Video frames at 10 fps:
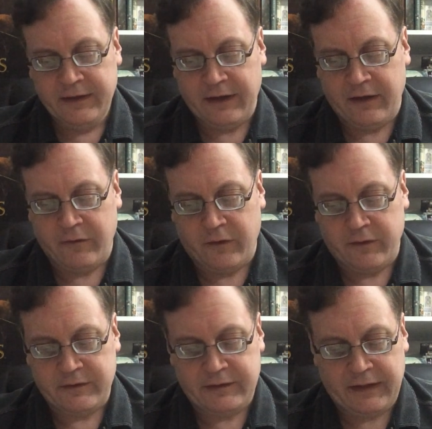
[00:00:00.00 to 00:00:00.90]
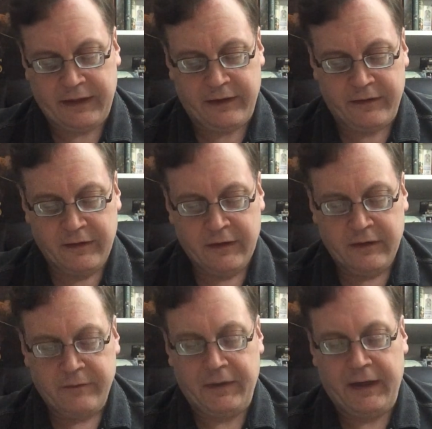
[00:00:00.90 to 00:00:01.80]
thou wilt ne'er
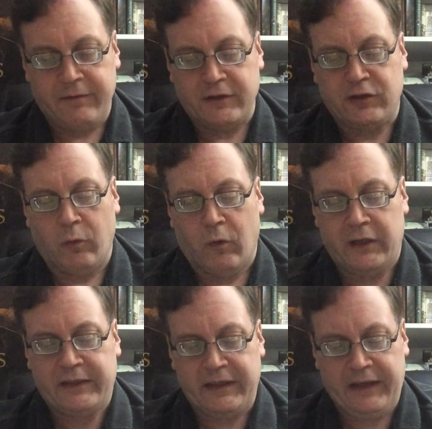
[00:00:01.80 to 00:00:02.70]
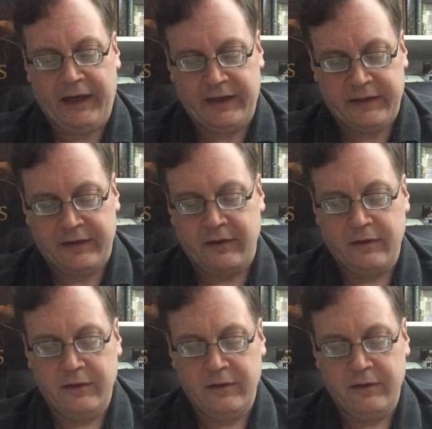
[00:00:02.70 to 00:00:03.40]
be able to walk again."